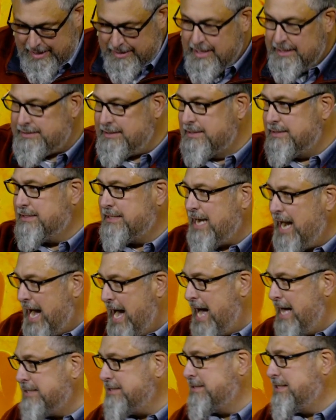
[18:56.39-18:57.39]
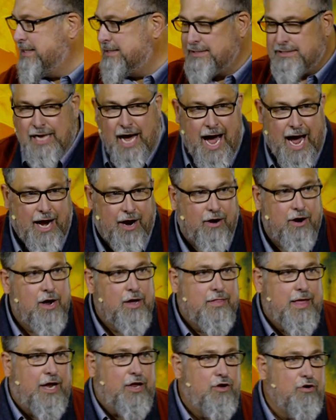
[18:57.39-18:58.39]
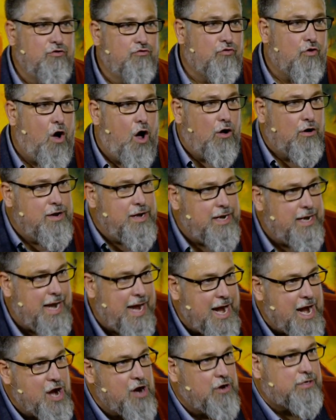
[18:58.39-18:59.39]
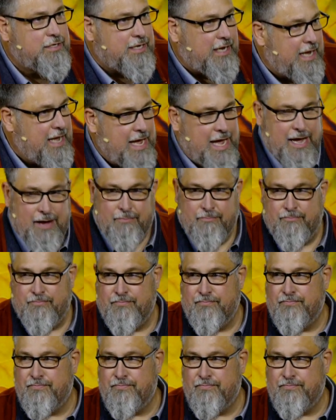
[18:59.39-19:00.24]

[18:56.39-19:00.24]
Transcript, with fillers: This is God's desire that you draw near to Him